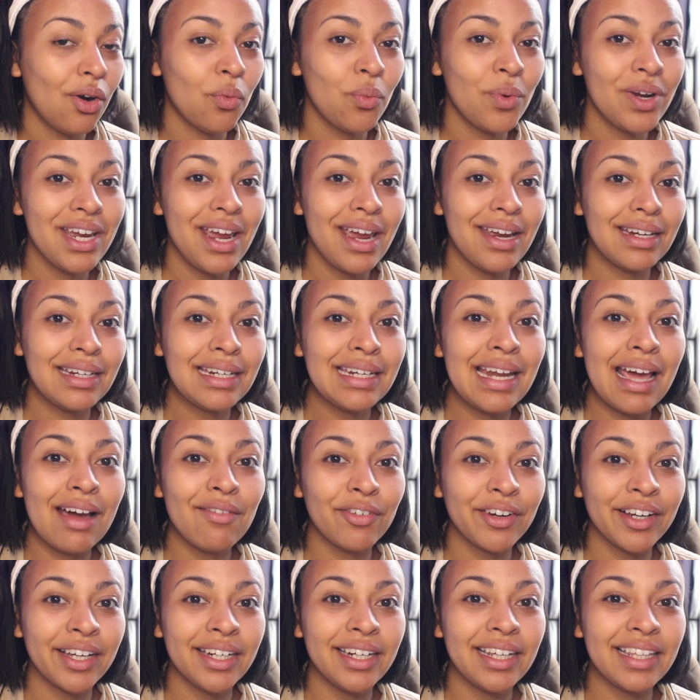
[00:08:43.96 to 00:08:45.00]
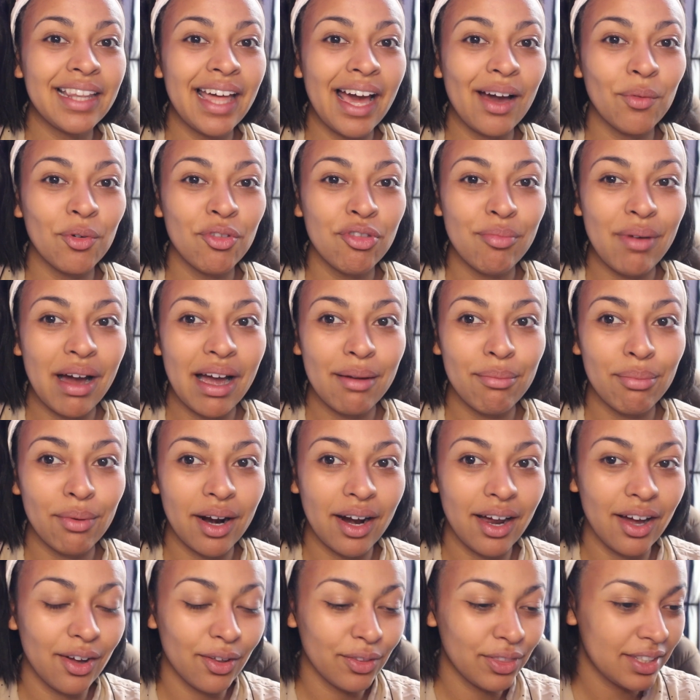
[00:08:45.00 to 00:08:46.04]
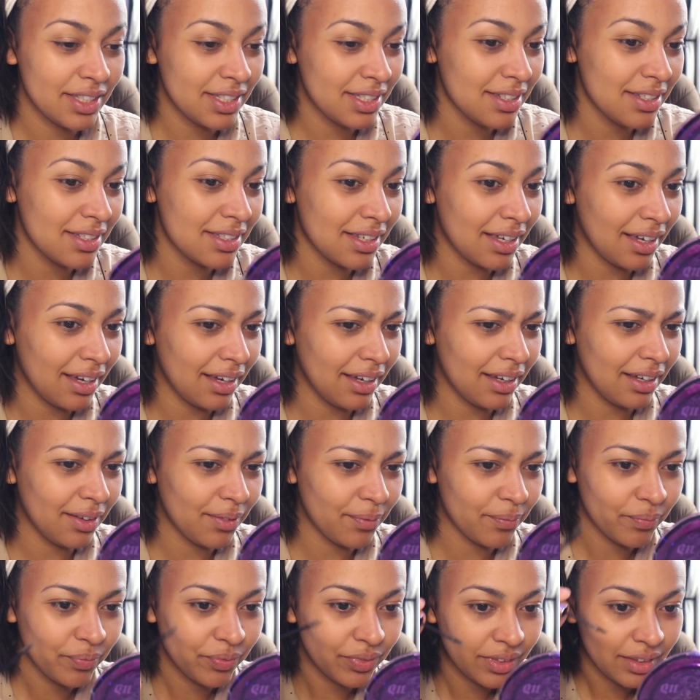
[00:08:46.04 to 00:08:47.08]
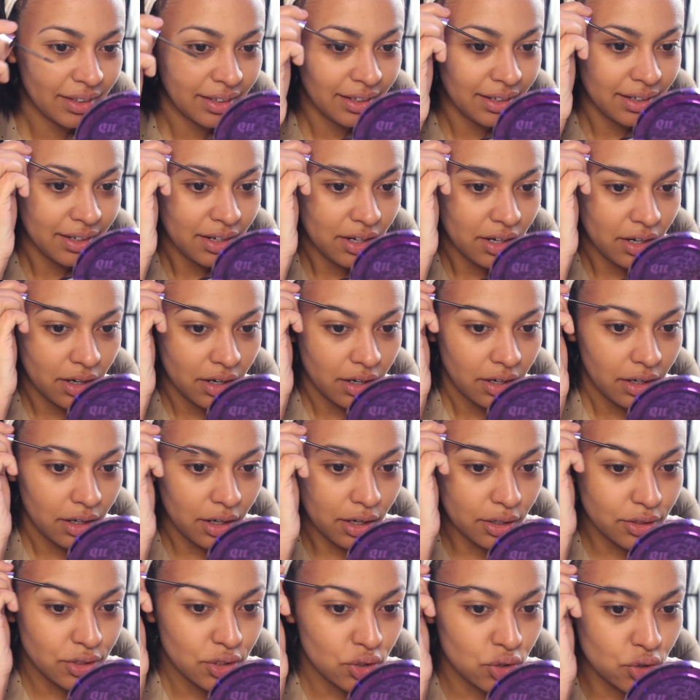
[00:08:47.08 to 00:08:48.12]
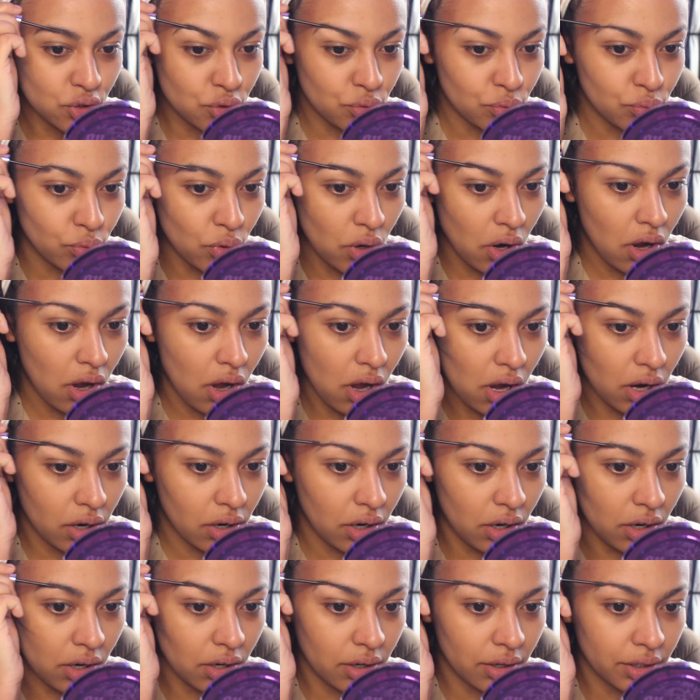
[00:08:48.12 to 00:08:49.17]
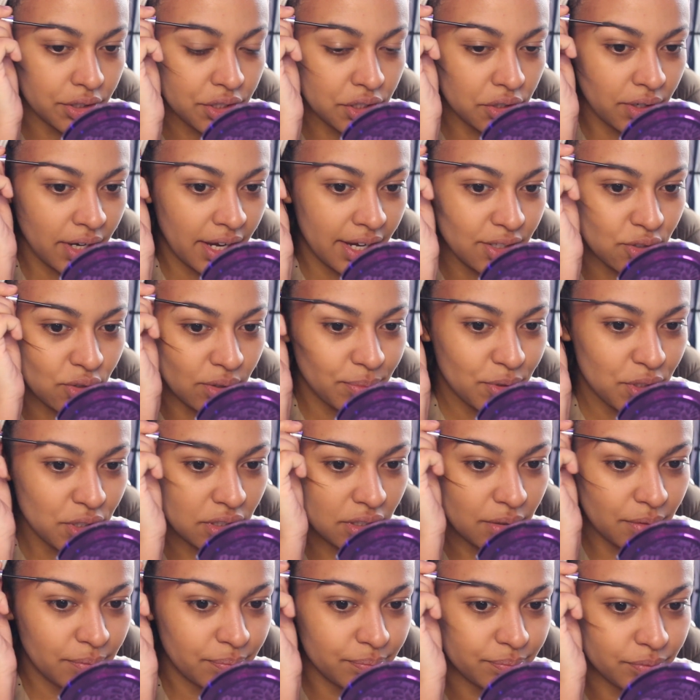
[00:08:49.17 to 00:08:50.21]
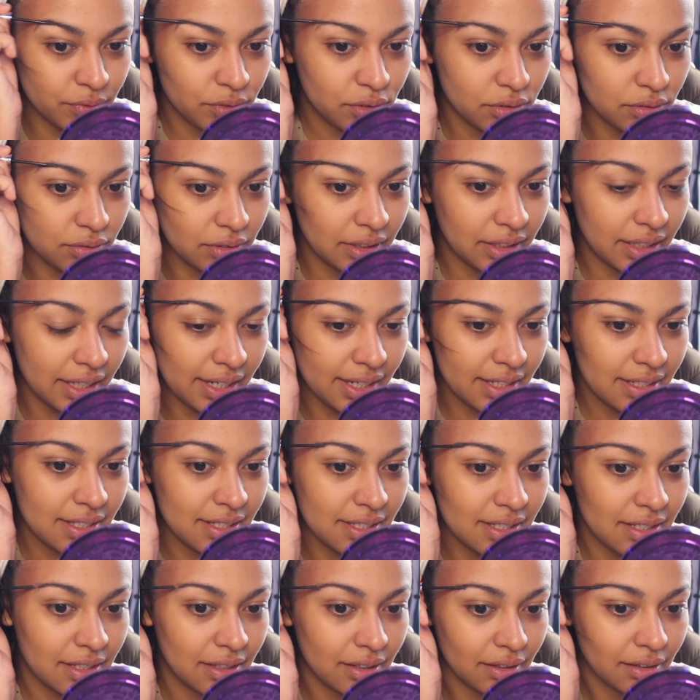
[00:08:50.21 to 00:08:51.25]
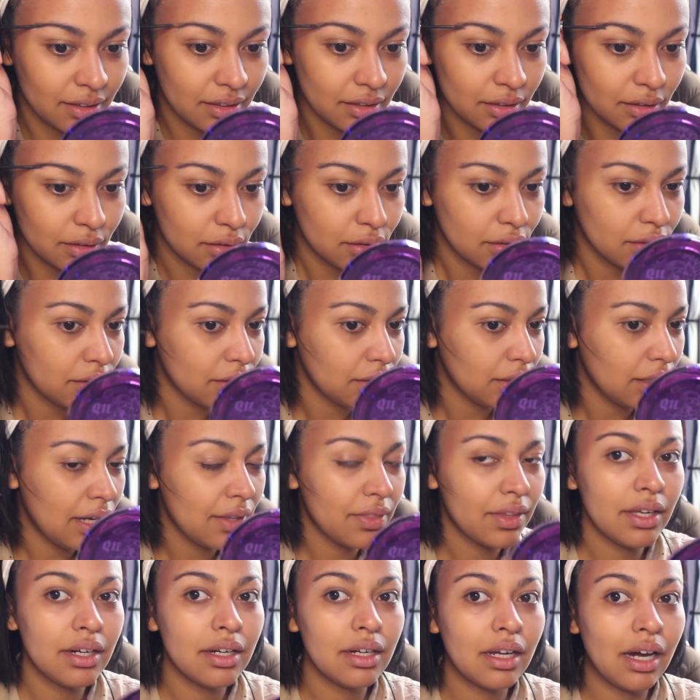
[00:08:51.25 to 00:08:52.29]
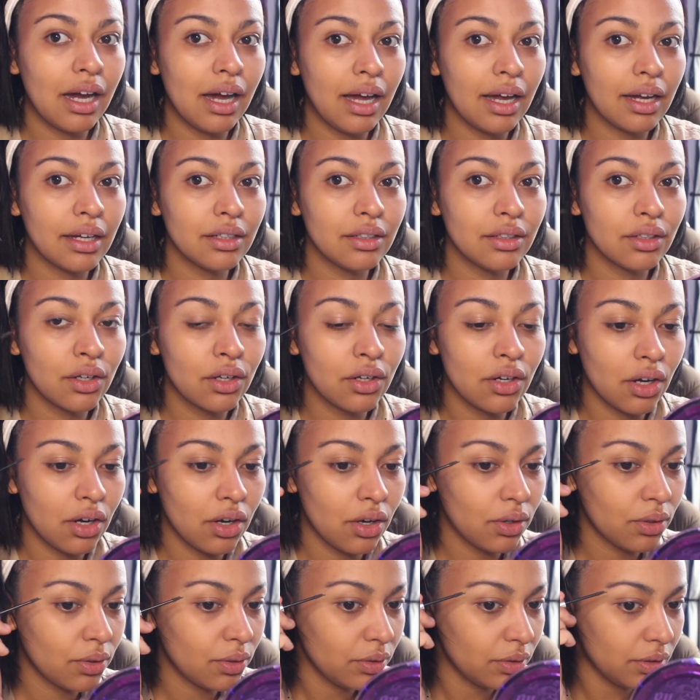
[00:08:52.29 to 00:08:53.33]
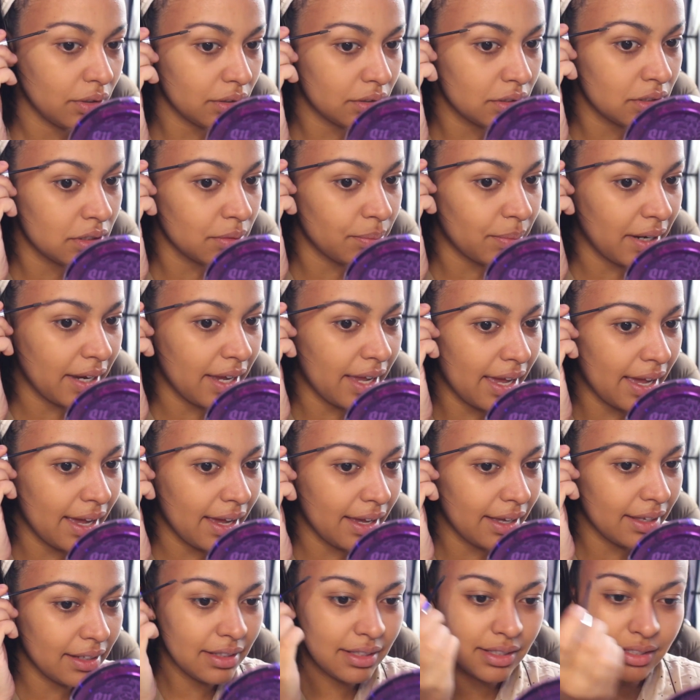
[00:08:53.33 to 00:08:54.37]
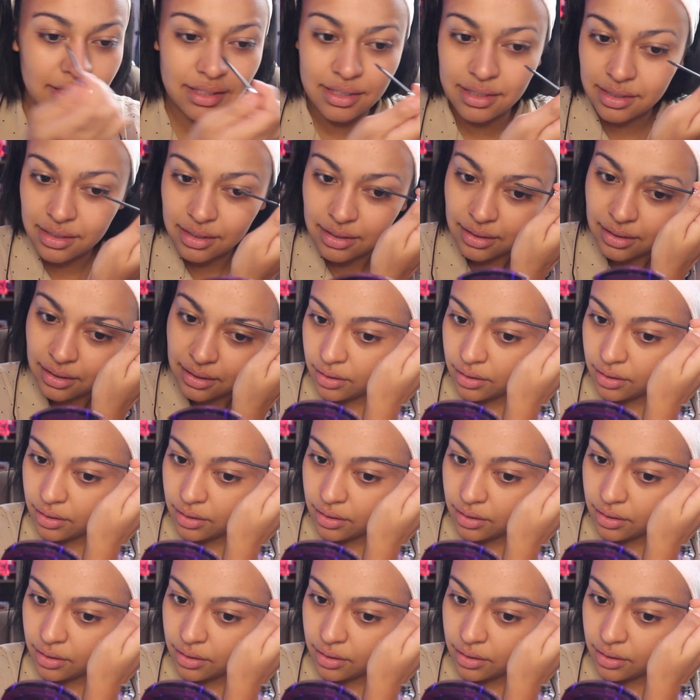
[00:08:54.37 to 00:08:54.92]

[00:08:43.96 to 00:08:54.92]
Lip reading: Oh, we ain't never getting that with my brow. This is a strong arch. Okay, so I'm just gonna do this and then not go to my ends.